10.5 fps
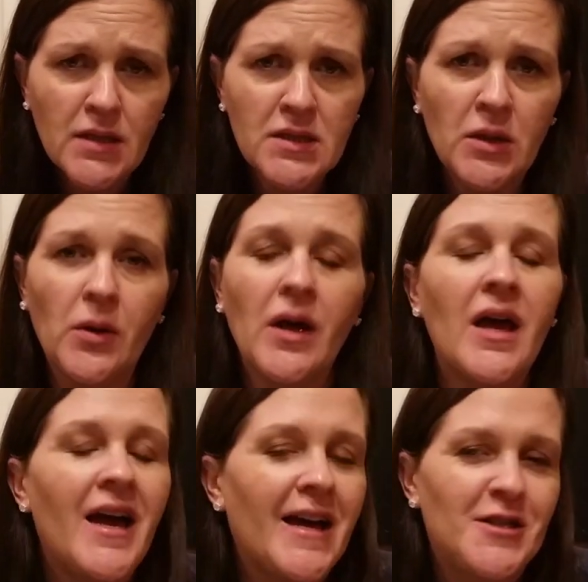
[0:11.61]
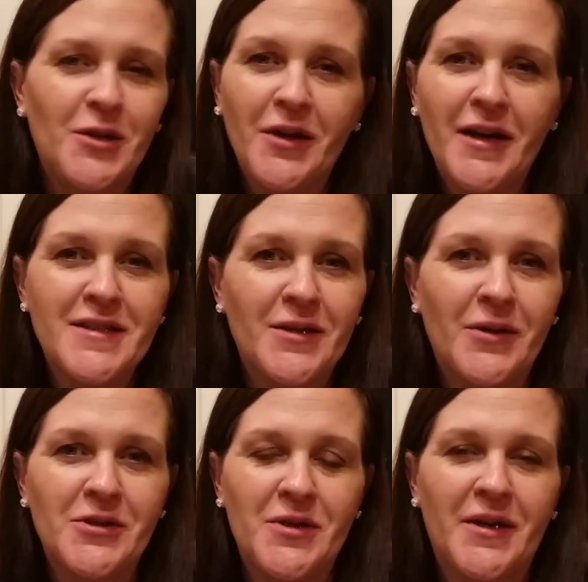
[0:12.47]
So I show you guys the
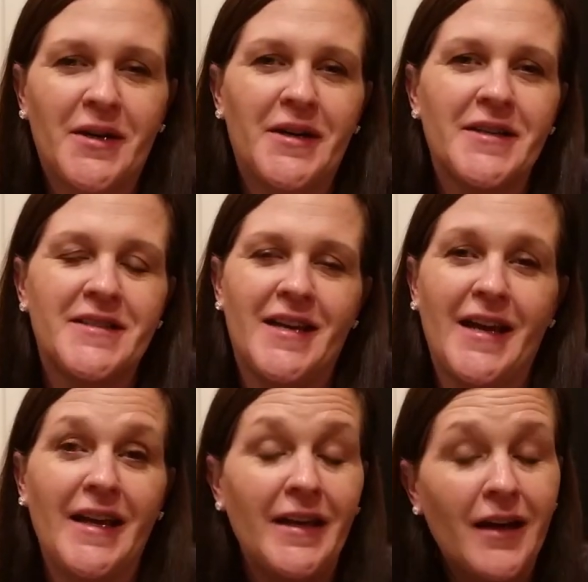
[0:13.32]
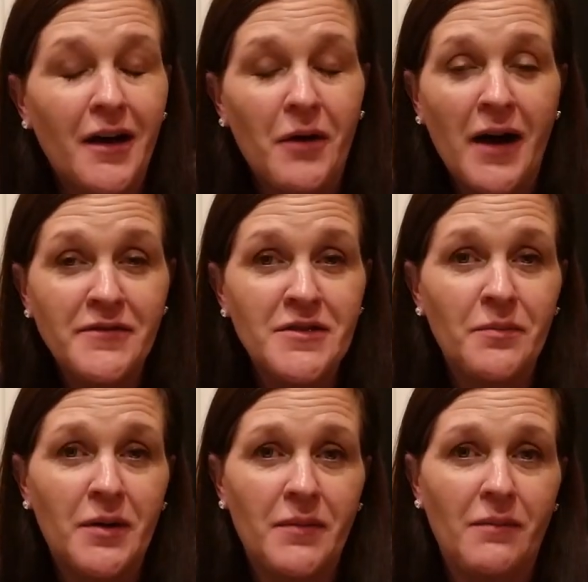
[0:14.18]
grocery hauls, and I
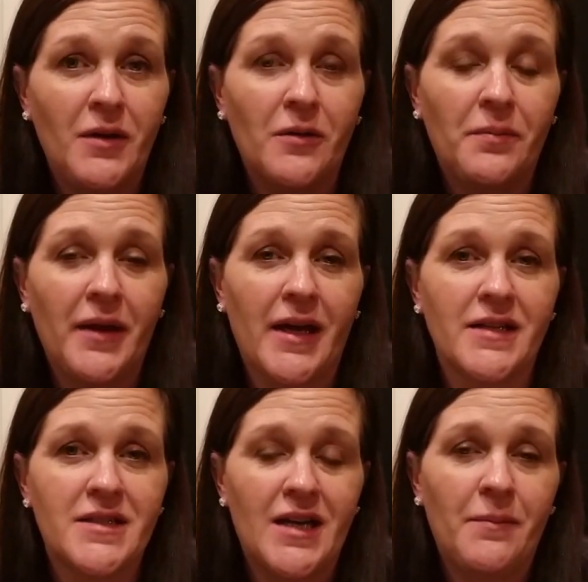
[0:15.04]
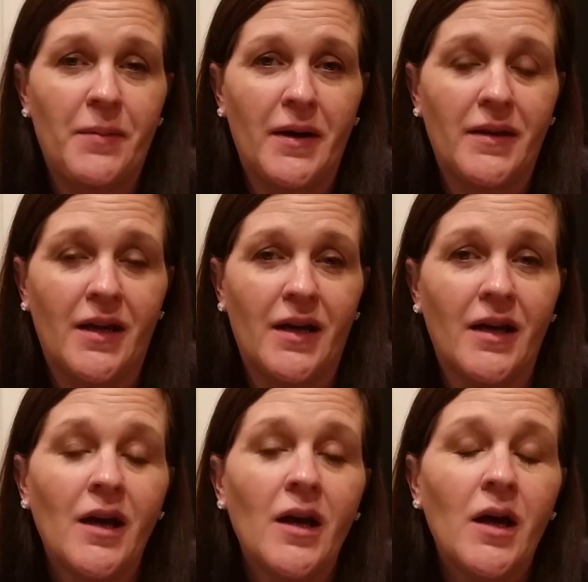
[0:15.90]
often put my meal plans up on
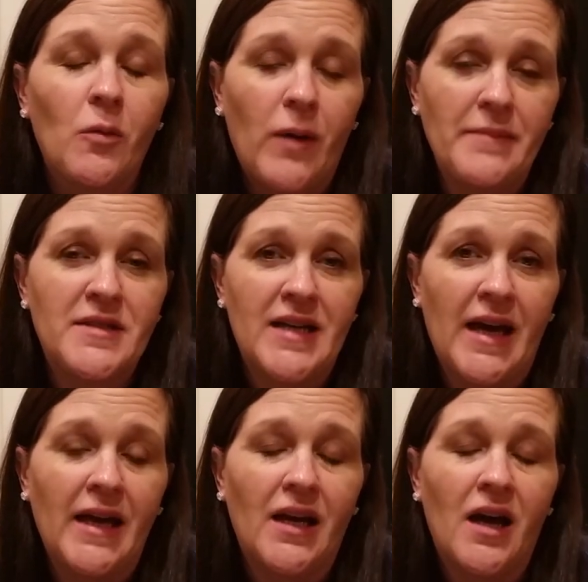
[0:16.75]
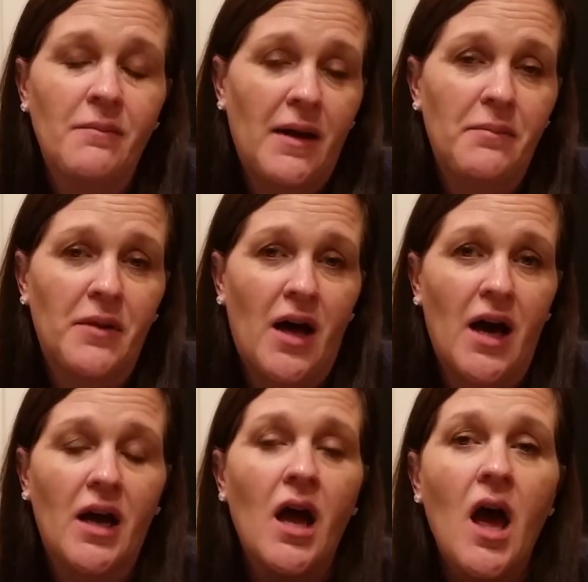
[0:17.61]
the website, on my
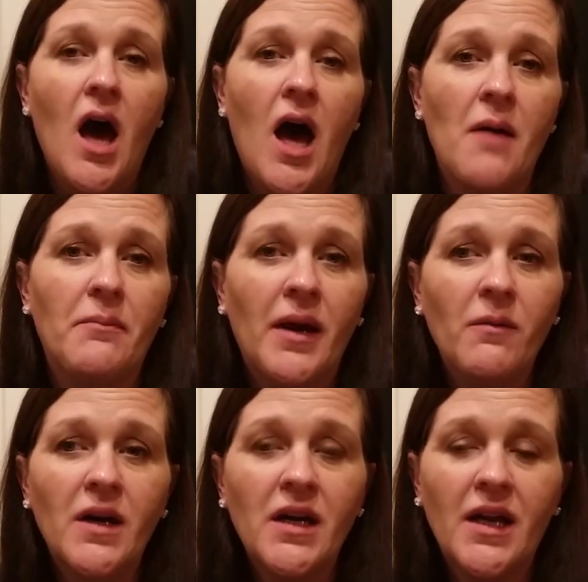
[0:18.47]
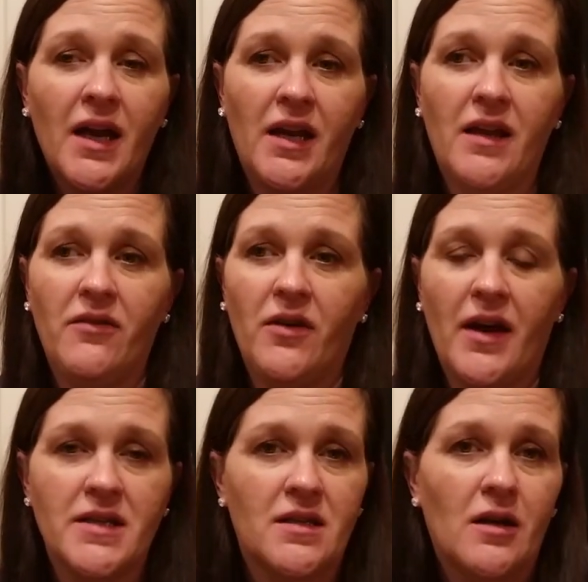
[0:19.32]
blog, but I wanted to kind of give you
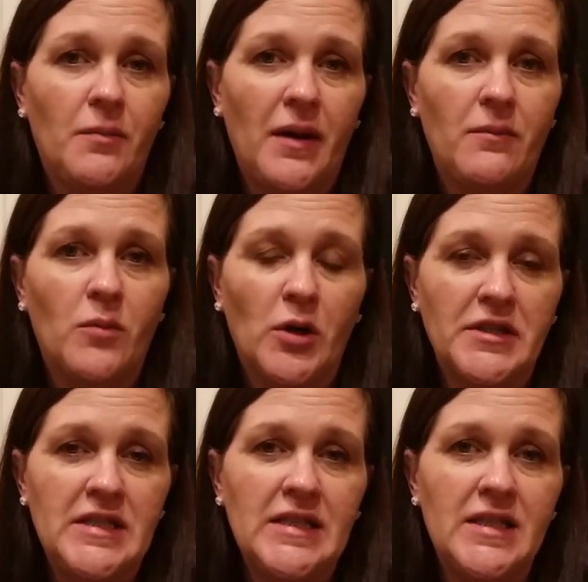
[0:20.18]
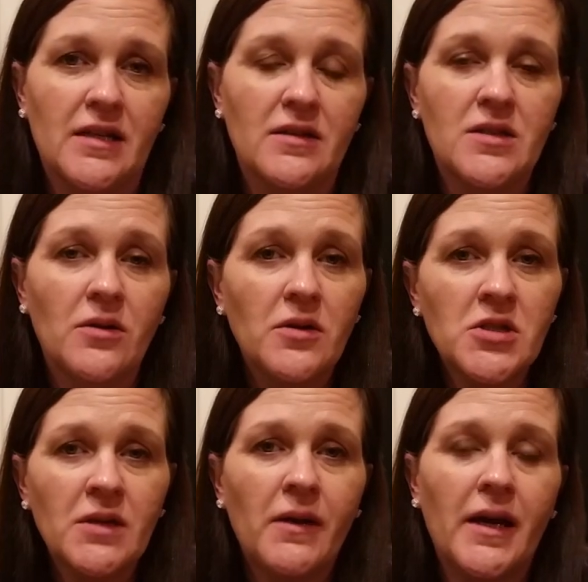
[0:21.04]
guys a little bit more detail. So
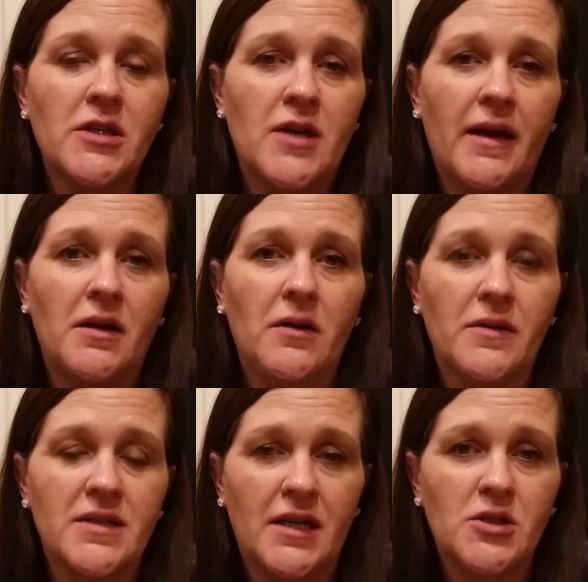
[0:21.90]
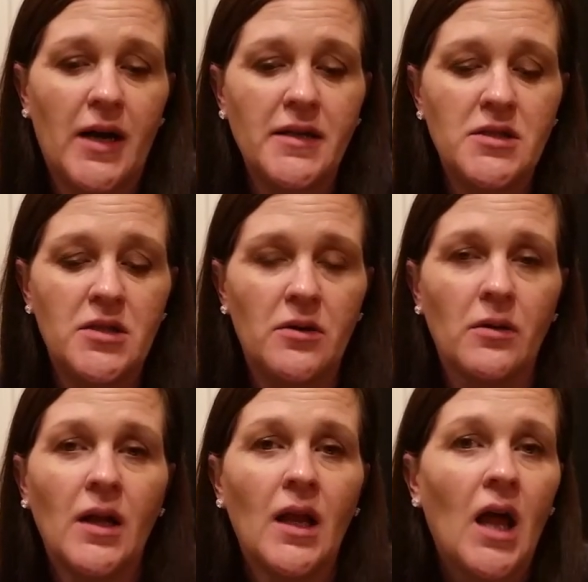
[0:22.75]
usually what I try to do is
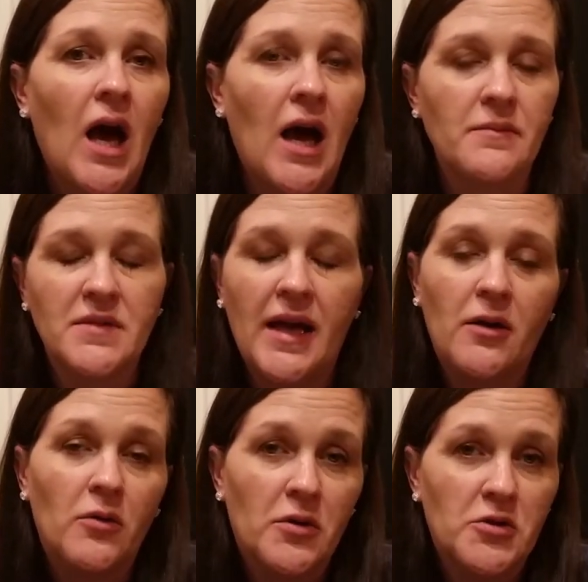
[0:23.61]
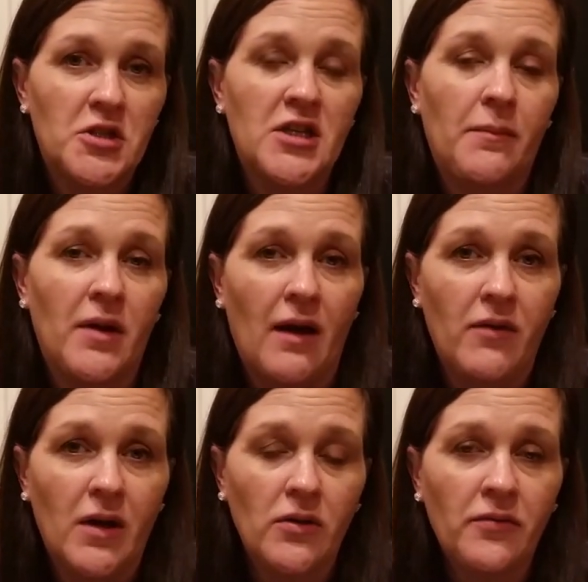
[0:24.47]
I go grocery shopping
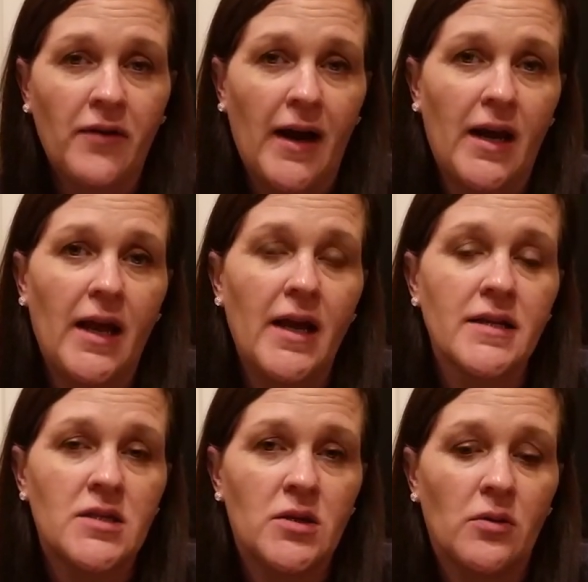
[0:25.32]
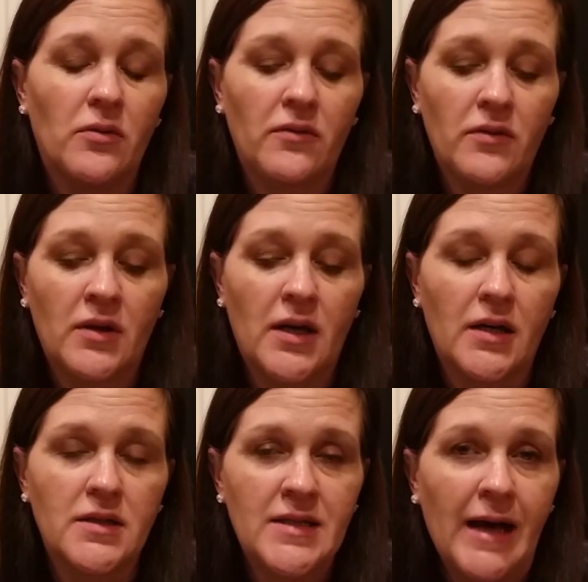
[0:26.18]
every other Friday, and so
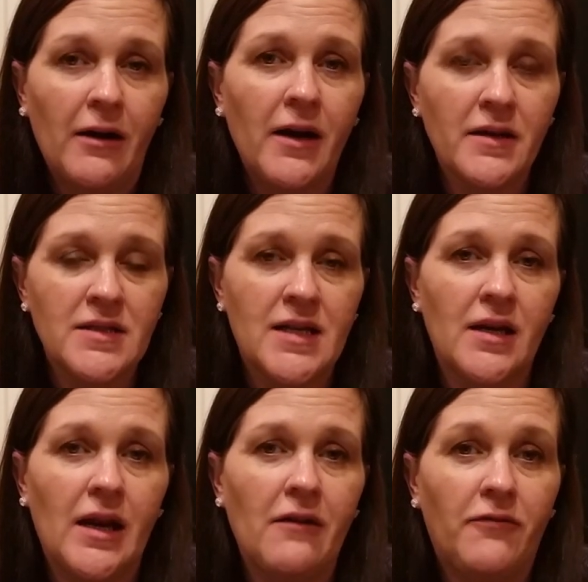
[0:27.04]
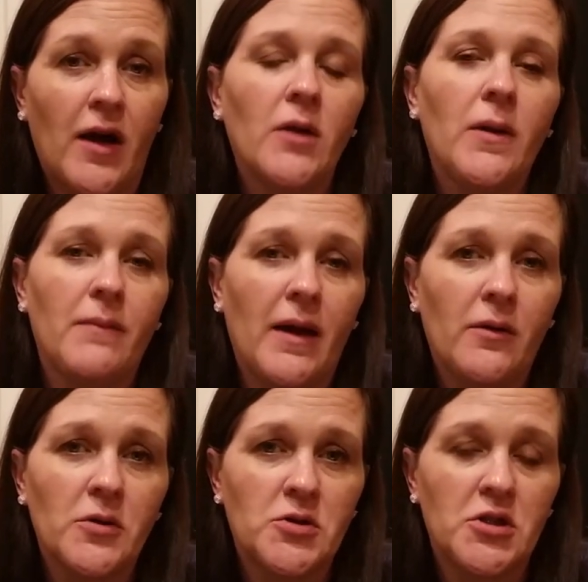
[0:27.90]
the Saturday and Sunday following my
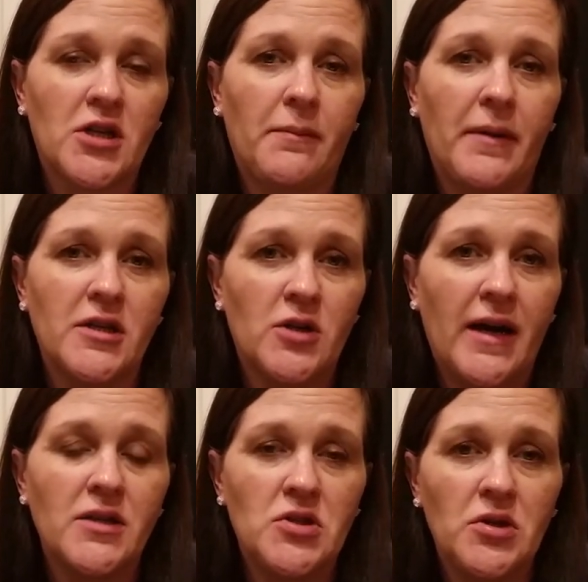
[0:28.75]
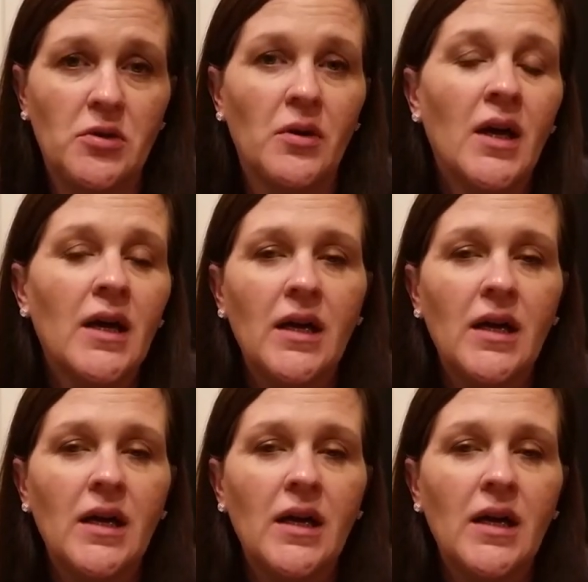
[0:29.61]
grocery shop, I try to